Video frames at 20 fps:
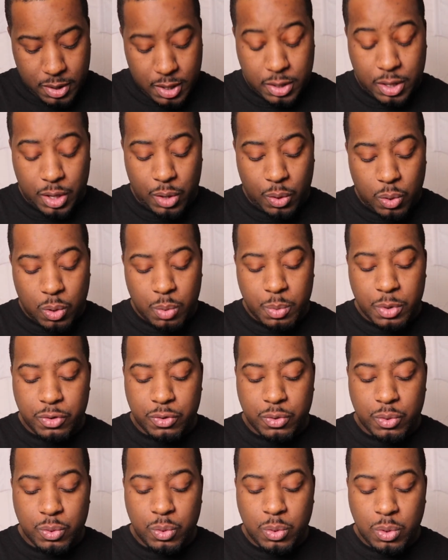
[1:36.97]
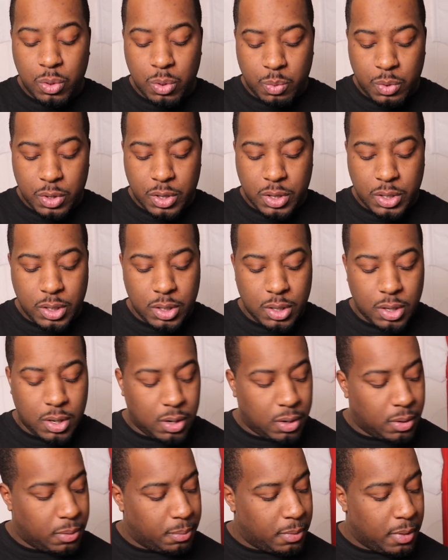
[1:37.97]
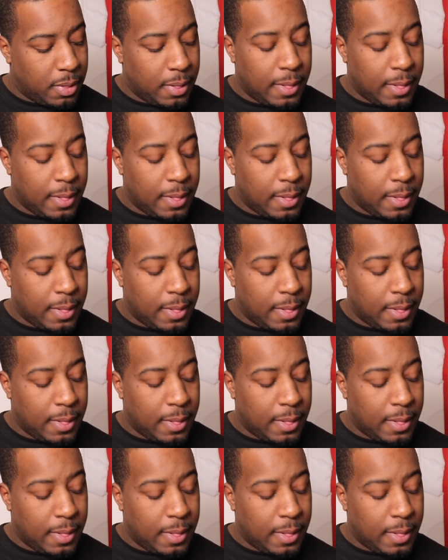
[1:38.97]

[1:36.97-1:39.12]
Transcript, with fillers: that they always do with the um,